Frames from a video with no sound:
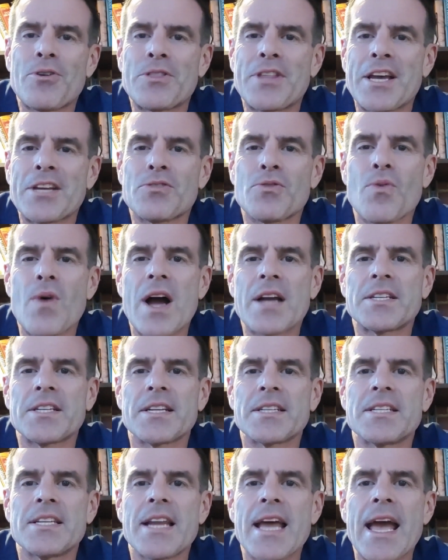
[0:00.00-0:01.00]
Thanks for
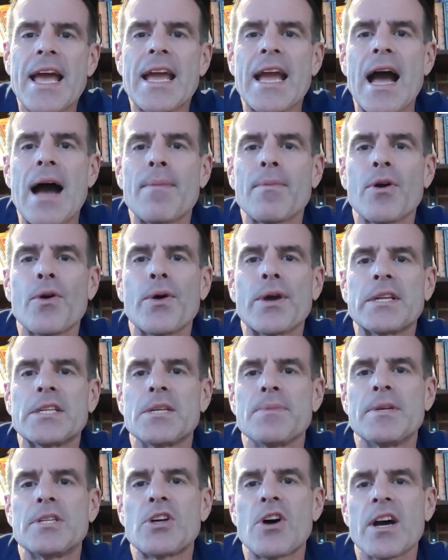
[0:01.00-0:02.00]
watching. Today I'm going to
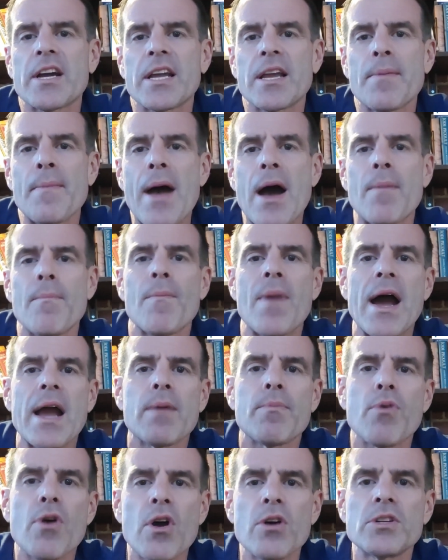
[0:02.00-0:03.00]
be talking about my
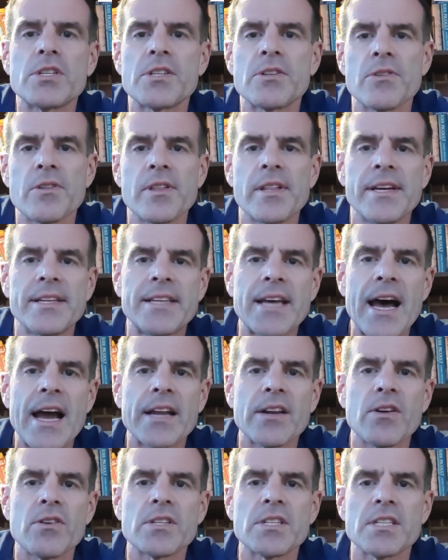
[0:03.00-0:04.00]
approach to the
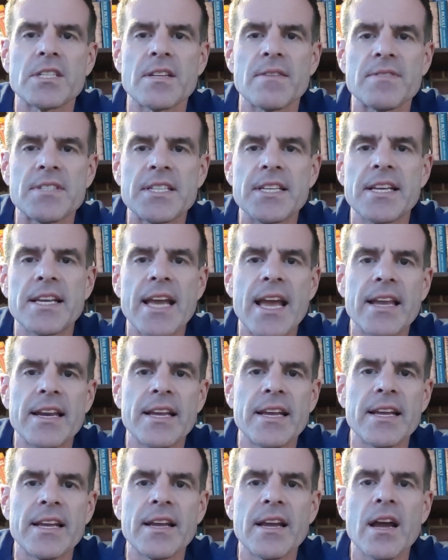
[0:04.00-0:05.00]
diagnosis of
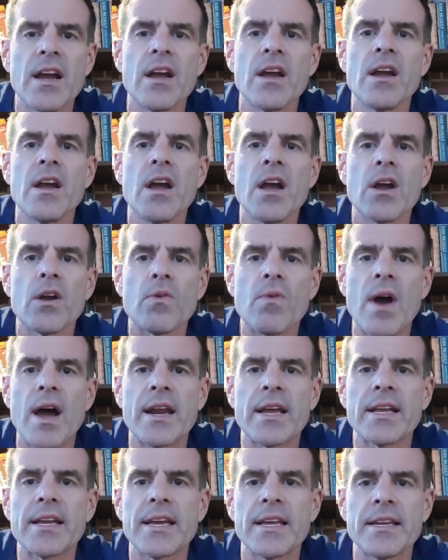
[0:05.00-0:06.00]
CKD,
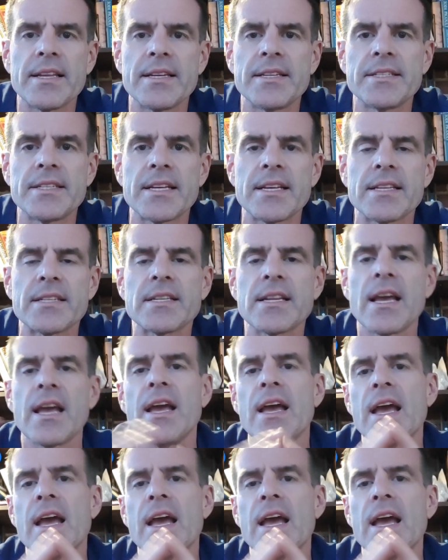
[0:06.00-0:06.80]
chronic kidney disease.